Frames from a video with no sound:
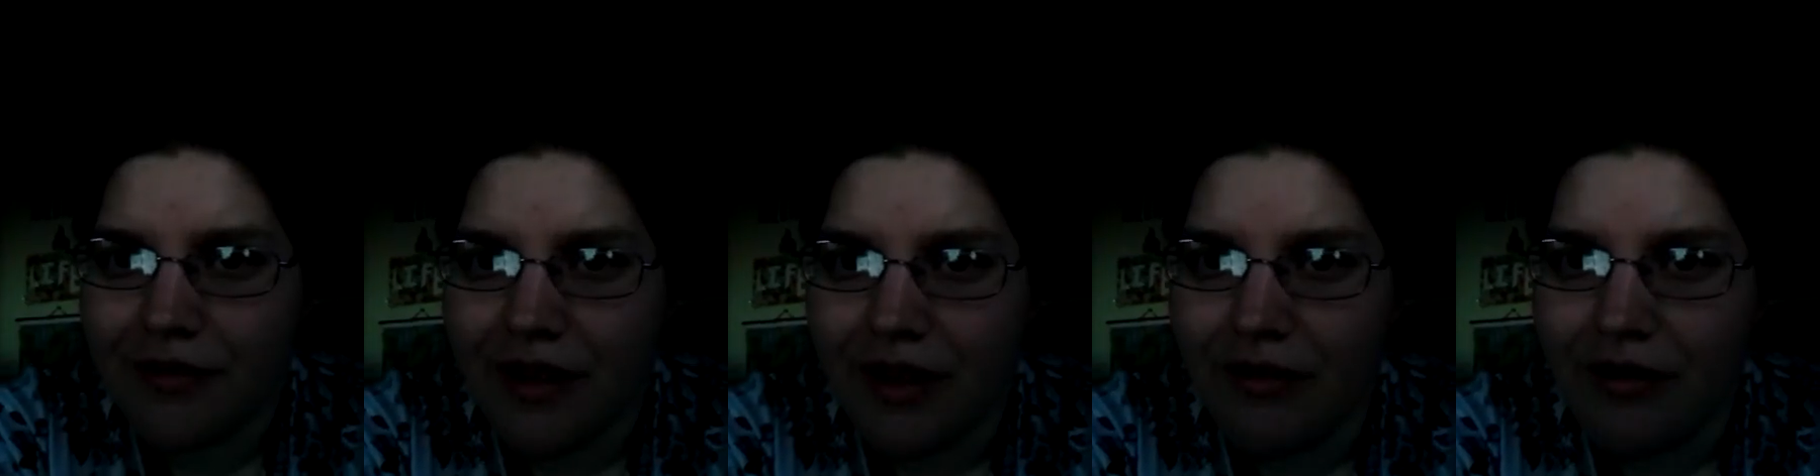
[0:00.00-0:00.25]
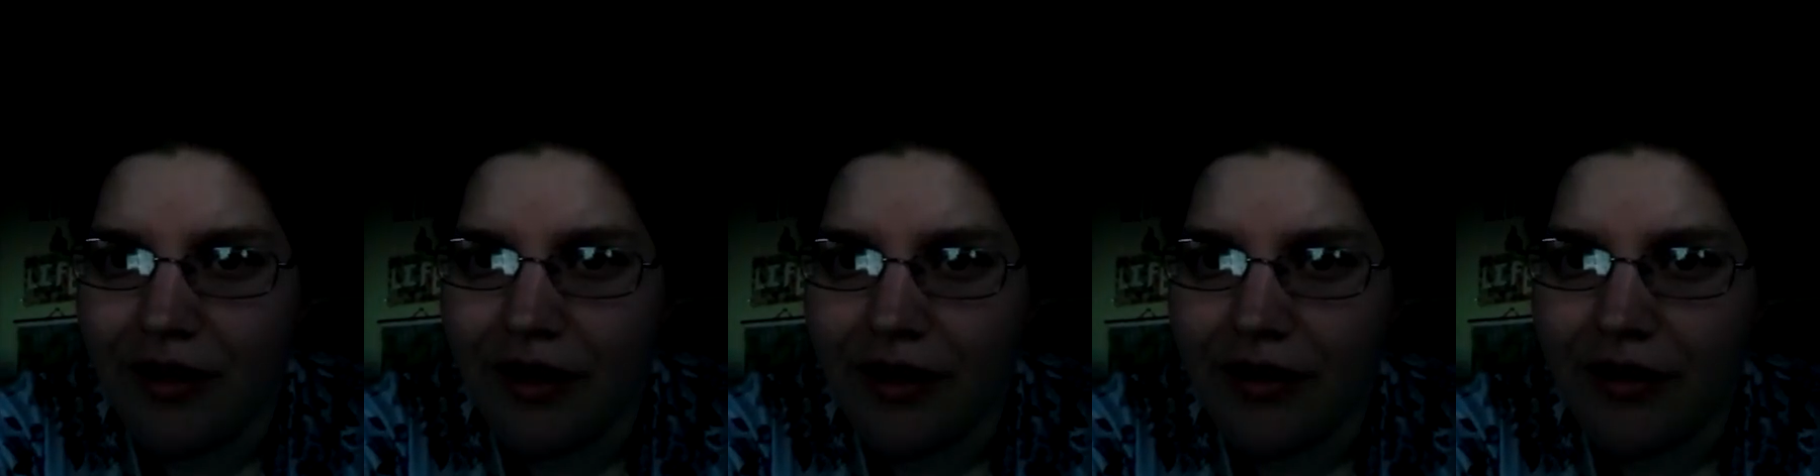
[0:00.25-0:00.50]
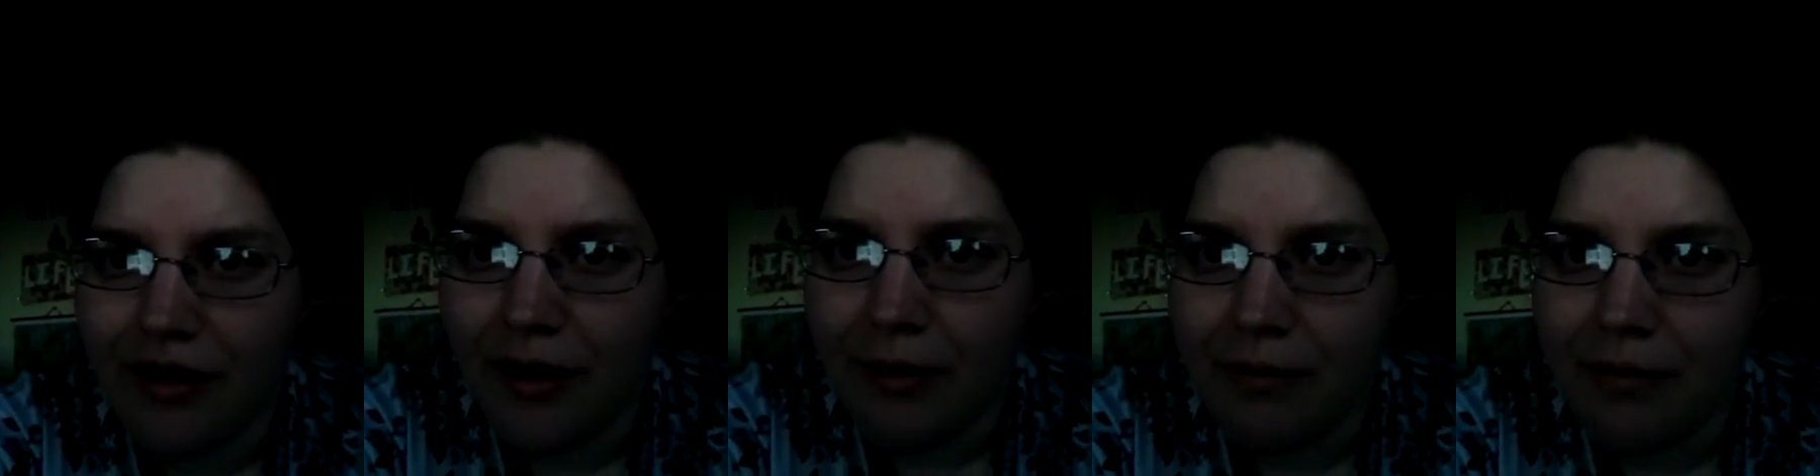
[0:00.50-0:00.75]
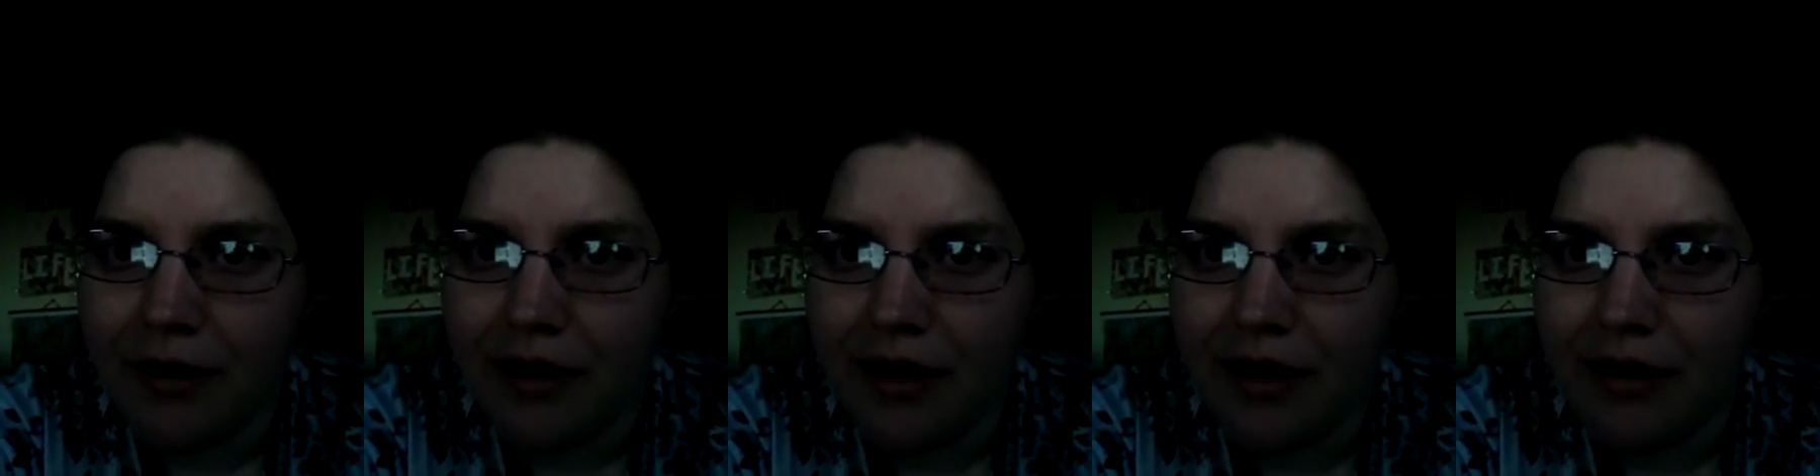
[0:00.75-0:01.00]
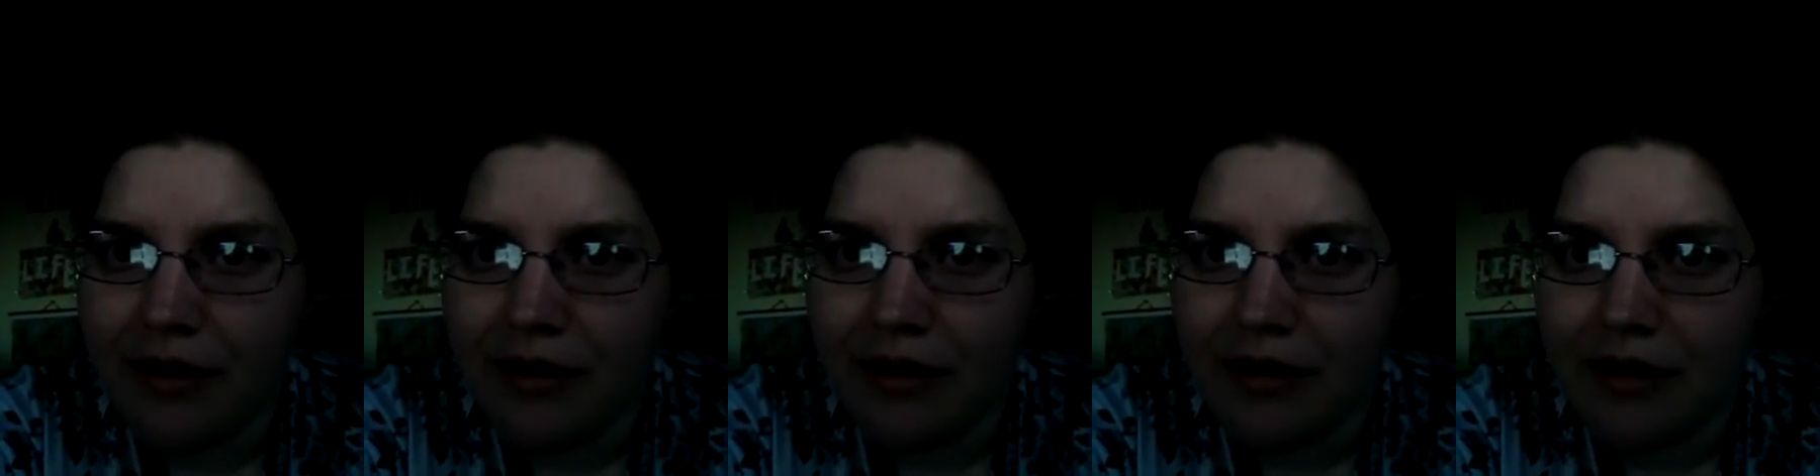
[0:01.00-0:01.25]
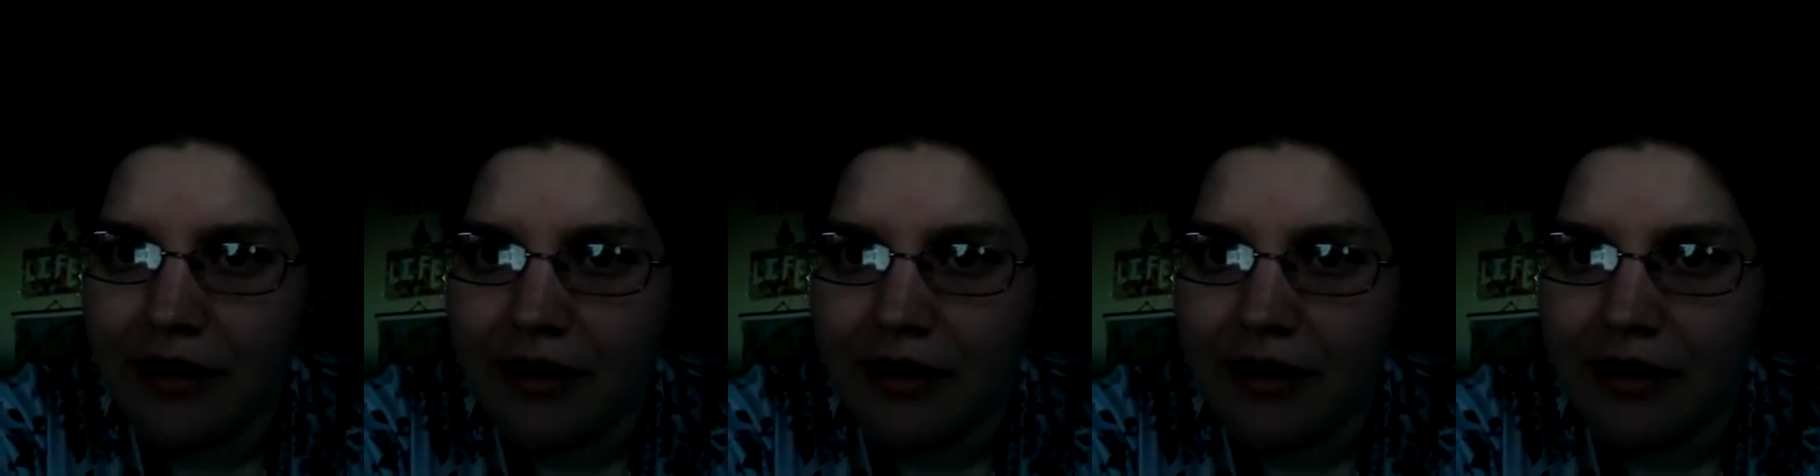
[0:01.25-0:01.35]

giving you guys an update.